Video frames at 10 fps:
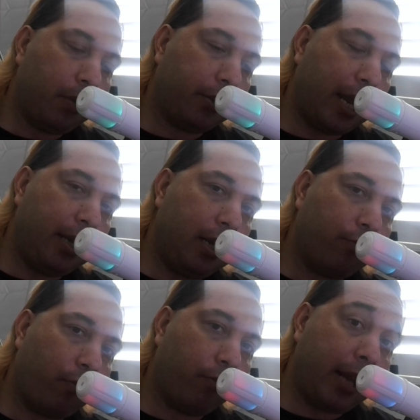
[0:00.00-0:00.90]
but they need
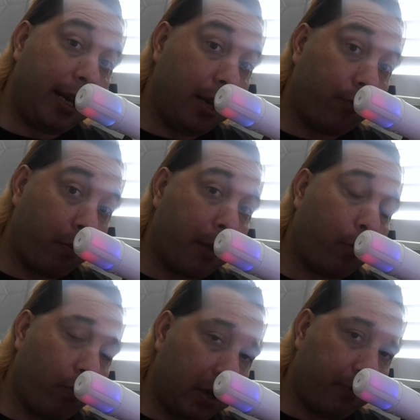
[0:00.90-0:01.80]
to
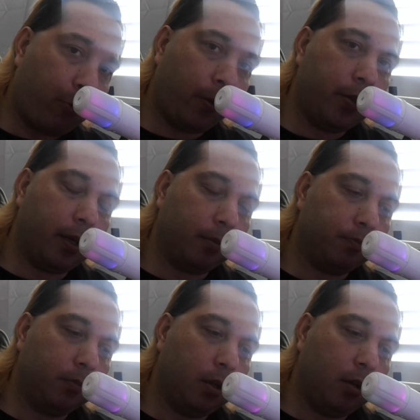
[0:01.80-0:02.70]
remember one important thing.
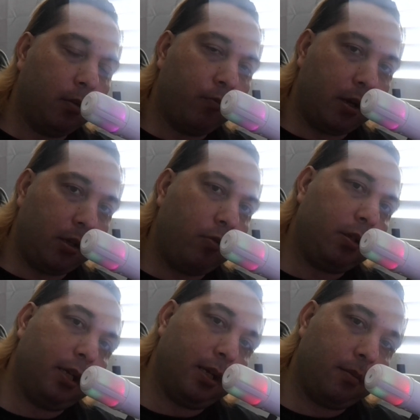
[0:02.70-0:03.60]
What you
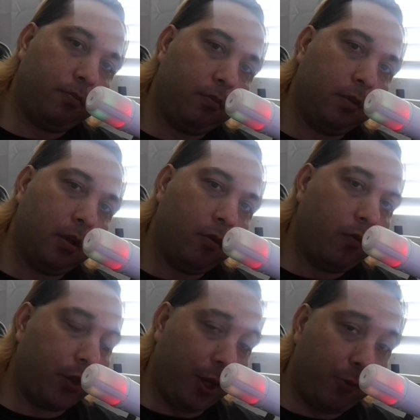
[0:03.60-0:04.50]
did
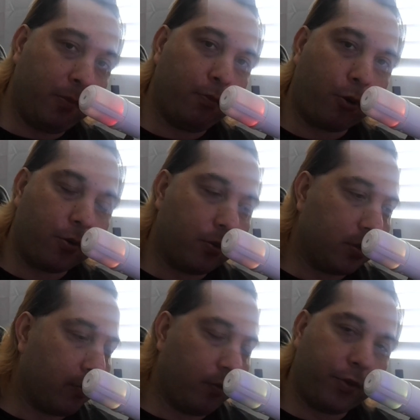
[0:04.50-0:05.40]
with the open
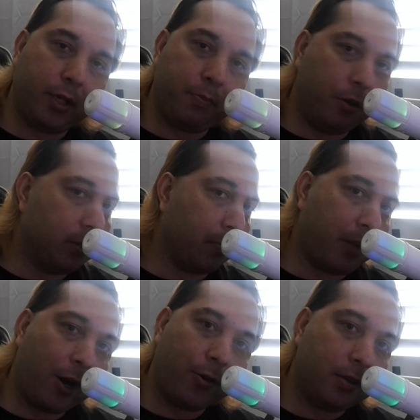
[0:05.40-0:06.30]
borders and with these millions of
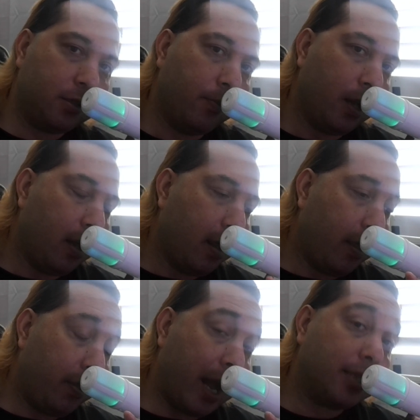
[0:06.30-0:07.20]
migrants,
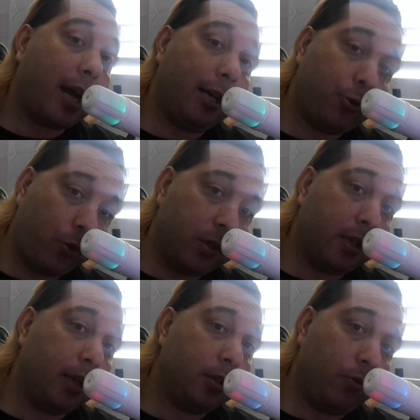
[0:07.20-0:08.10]
that's high
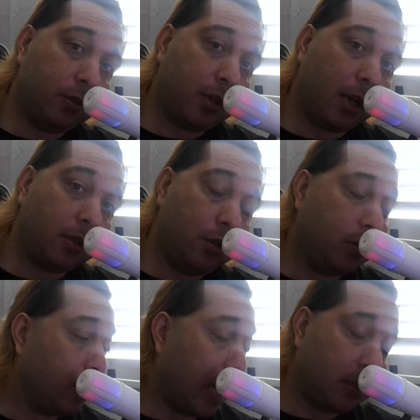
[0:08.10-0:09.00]
treason against the U.S.
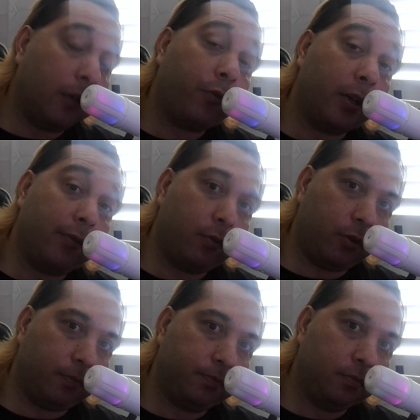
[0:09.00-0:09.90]
Constitution. That's
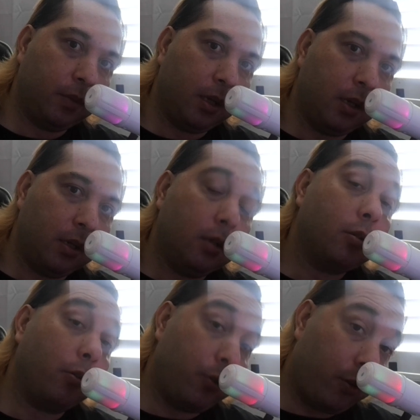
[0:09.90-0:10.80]
unforgivable.
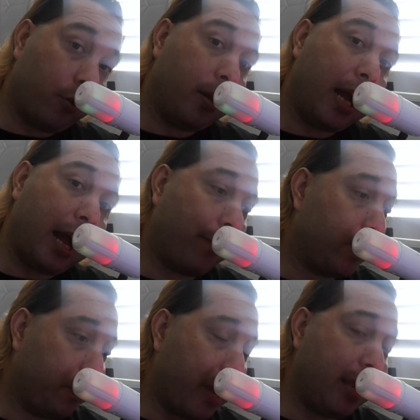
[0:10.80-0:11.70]
So you're going to have
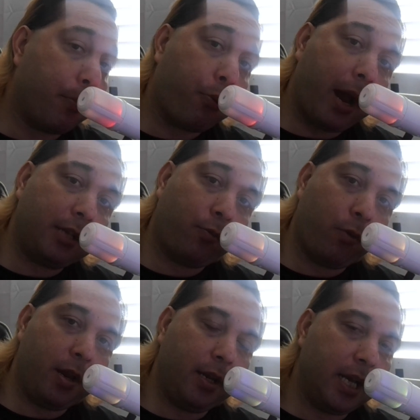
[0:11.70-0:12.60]
to pay the price for
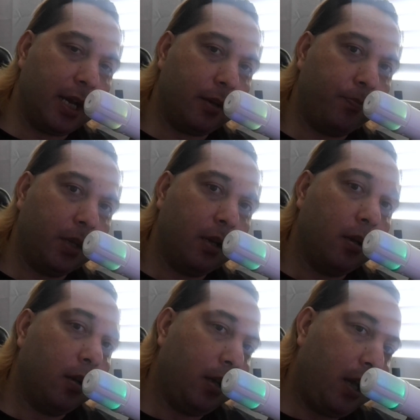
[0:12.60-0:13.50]
what you did.
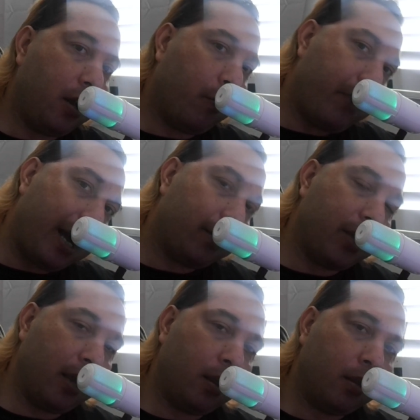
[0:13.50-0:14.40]
Back
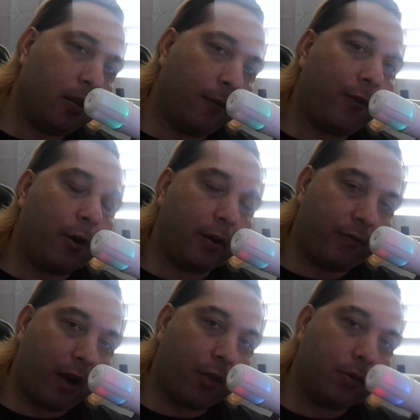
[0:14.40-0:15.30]
then, the founding
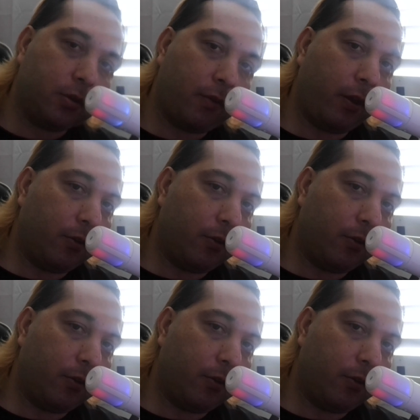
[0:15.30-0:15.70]
fathers of